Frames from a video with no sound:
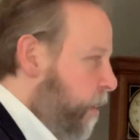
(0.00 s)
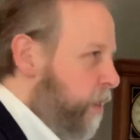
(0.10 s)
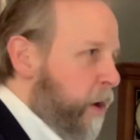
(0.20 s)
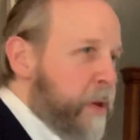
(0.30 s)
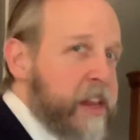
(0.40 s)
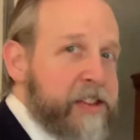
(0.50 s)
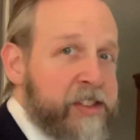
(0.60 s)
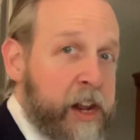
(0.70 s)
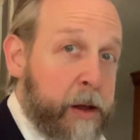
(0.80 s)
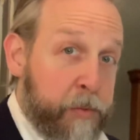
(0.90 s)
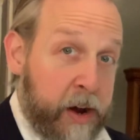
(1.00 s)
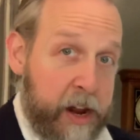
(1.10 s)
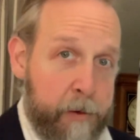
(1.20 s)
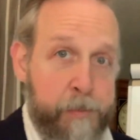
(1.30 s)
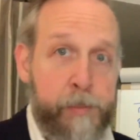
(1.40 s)
that we need to set up right
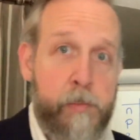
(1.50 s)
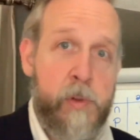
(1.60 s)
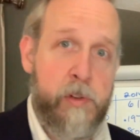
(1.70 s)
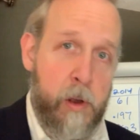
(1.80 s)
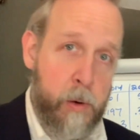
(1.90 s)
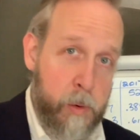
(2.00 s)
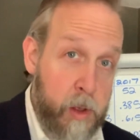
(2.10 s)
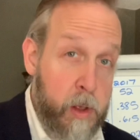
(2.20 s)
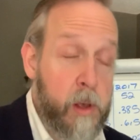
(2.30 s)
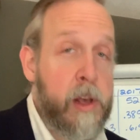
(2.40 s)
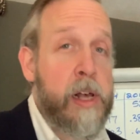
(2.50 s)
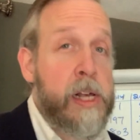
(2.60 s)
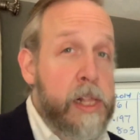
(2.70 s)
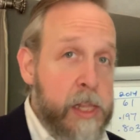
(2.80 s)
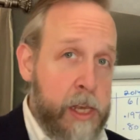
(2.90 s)
now. So
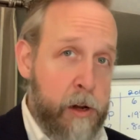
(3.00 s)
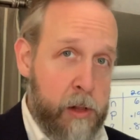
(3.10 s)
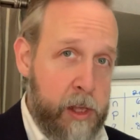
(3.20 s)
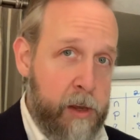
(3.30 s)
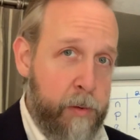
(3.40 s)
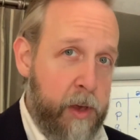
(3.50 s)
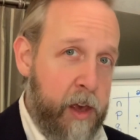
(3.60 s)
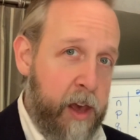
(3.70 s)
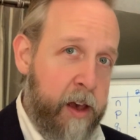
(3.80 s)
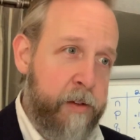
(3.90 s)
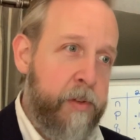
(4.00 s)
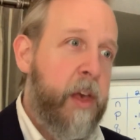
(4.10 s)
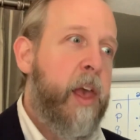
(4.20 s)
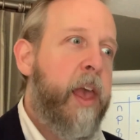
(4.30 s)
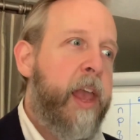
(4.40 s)
clearly we have
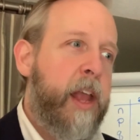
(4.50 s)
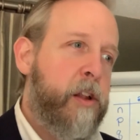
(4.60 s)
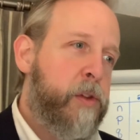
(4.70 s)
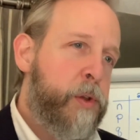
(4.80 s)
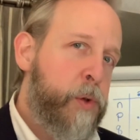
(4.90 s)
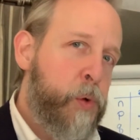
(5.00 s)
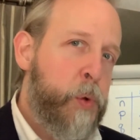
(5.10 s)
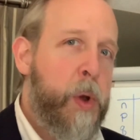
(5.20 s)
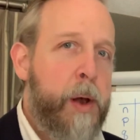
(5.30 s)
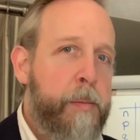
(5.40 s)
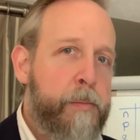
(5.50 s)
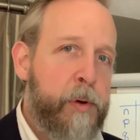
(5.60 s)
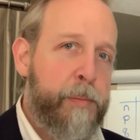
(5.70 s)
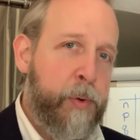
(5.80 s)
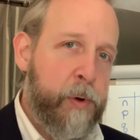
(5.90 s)
a
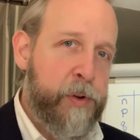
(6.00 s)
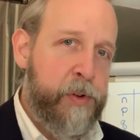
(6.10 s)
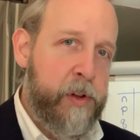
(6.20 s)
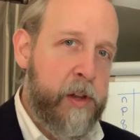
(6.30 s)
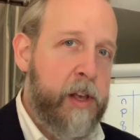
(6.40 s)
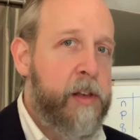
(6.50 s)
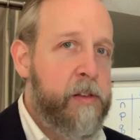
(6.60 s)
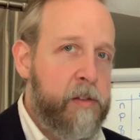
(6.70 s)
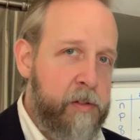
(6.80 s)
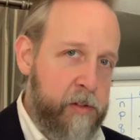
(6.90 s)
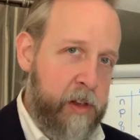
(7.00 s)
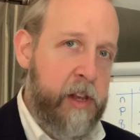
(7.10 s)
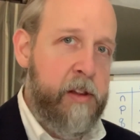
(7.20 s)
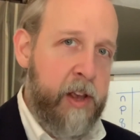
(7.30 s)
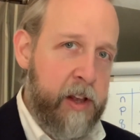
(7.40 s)
2-proportion
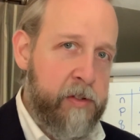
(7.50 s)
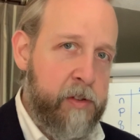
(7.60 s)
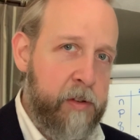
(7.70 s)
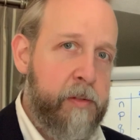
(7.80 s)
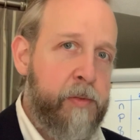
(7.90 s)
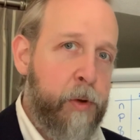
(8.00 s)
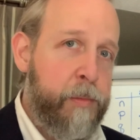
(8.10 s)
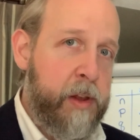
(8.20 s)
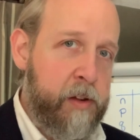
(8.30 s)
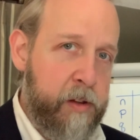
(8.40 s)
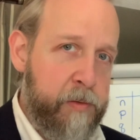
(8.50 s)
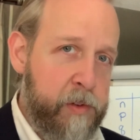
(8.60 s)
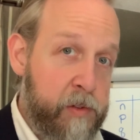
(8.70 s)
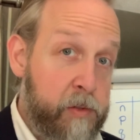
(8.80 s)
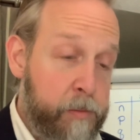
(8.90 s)
z-test for mean
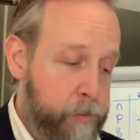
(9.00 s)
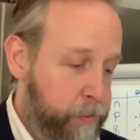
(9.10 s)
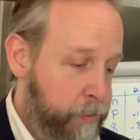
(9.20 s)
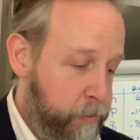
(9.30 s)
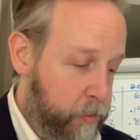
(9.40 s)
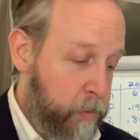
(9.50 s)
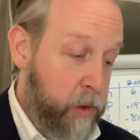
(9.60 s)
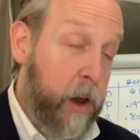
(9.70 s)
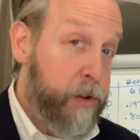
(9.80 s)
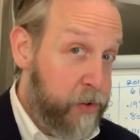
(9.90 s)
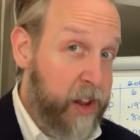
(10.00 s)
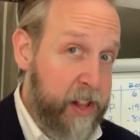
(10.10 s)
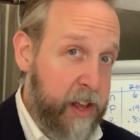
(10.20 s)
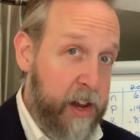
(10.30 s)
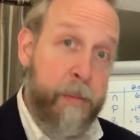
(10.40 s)
difference. Understand
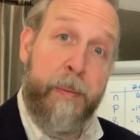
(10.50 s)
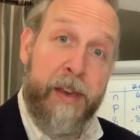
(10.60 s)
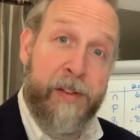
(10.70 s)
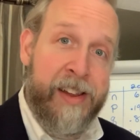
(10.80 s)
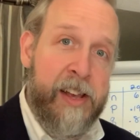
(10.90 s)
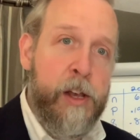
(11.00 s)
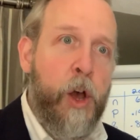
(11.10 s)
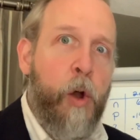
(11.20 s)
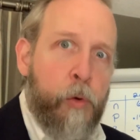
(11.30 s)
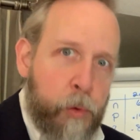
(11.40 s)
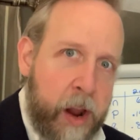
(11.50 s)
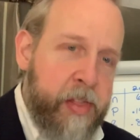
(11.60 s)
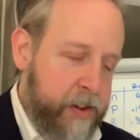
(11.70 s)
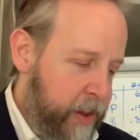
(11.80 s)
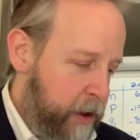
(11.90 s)
that, and maybe even write
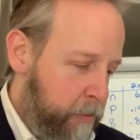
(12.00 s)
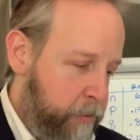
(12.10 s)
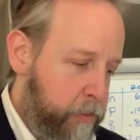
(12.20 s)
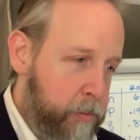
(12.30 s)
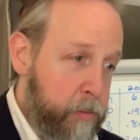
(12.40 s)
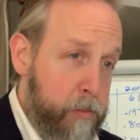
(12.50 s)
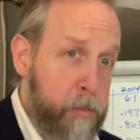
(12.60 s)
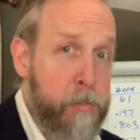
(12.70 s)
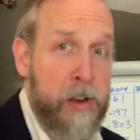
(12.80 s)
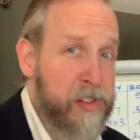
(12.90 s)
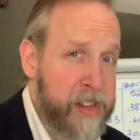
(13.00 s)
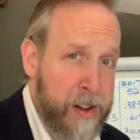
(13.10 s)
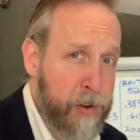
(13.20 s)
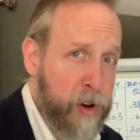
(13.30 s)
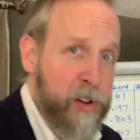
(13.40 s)
that down, because it
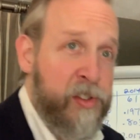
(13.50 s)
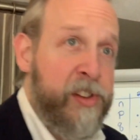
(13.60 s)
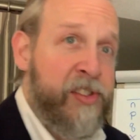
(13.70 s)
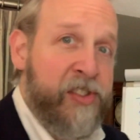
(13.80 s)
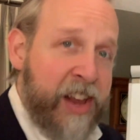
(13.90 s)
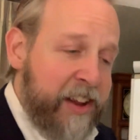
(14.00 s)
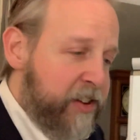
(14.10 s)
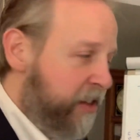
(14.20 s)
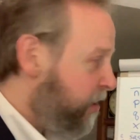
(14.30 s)
never hurts to state the